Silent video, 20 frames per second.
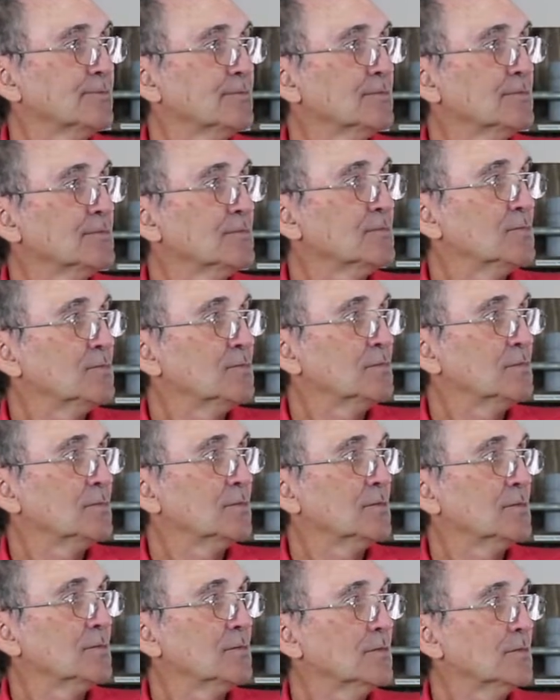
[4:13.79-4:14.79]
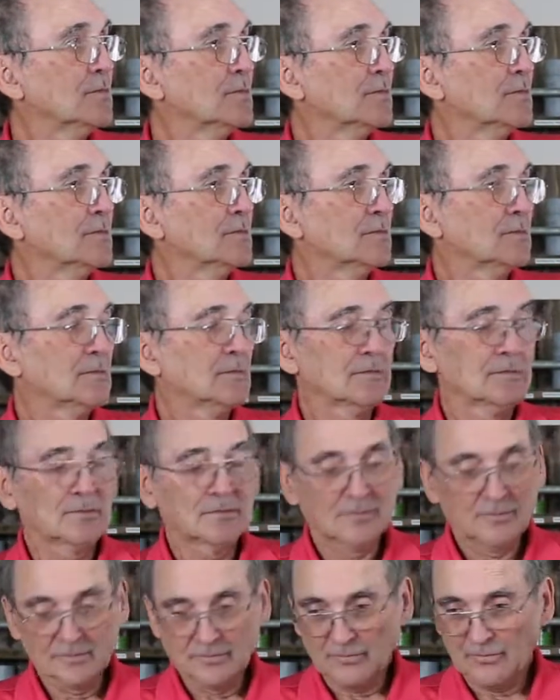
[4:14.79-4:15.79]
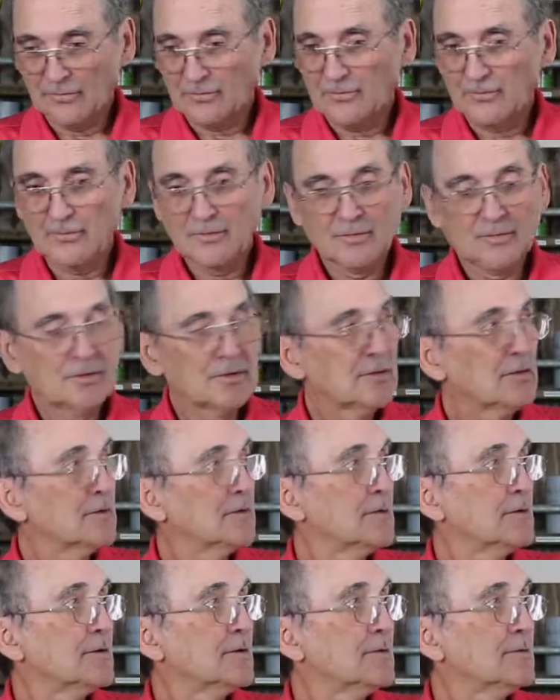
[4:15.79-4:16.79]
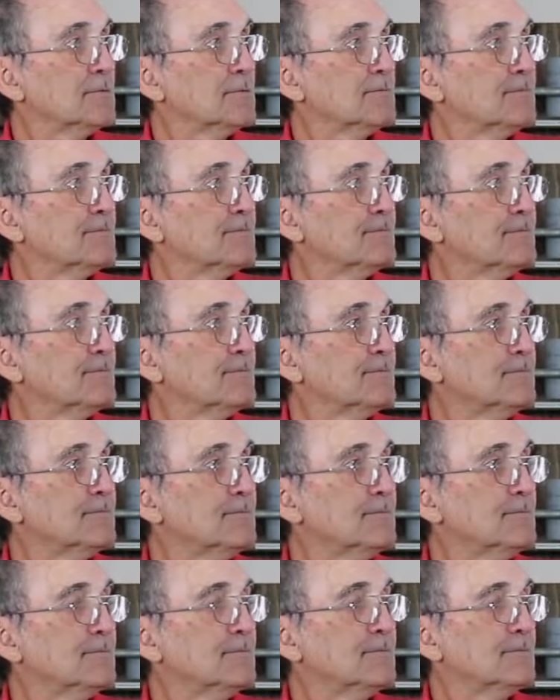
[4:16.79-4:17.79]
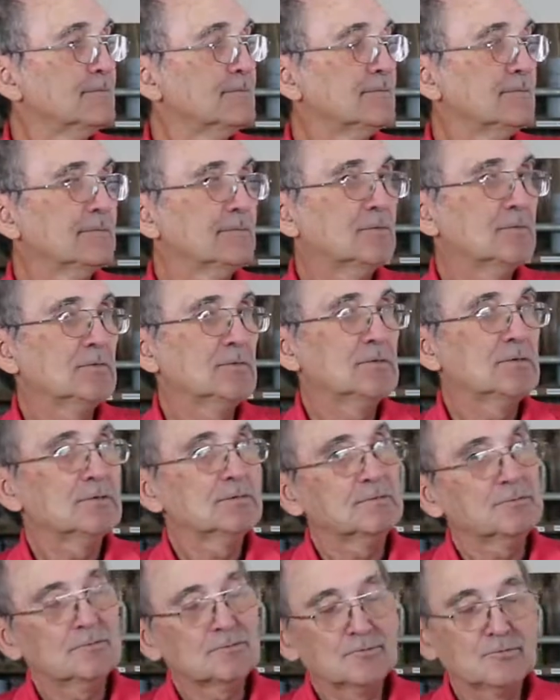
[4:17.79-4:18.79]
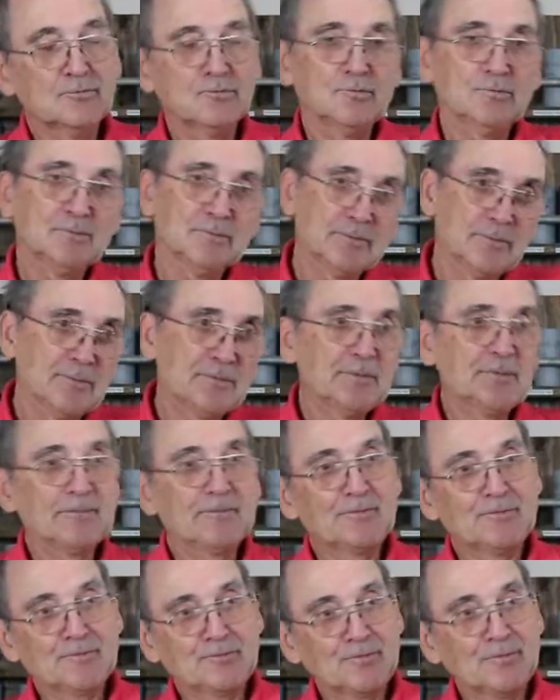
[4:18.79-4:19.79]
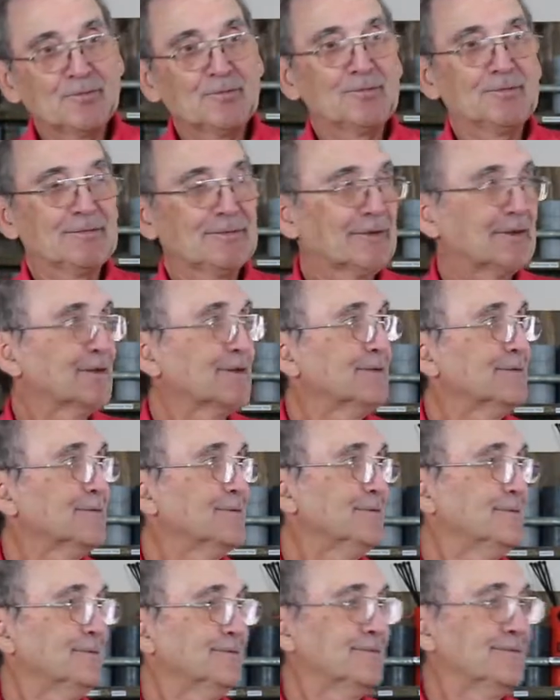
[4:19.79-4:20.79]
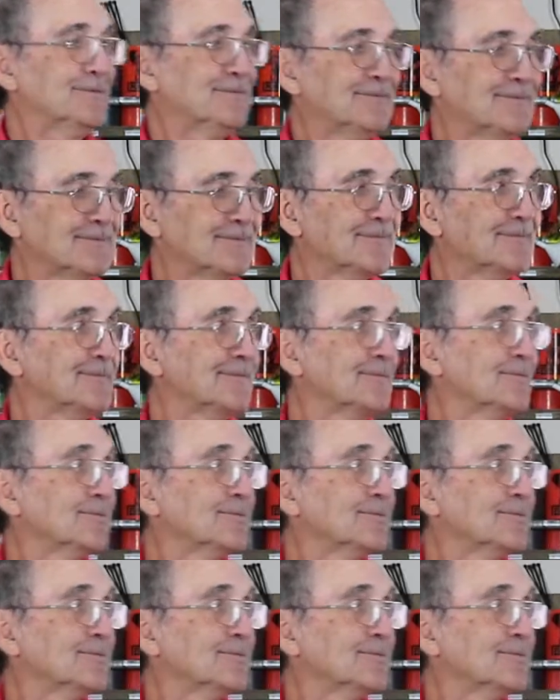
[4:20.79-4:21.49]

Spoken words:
This person isn't speaking.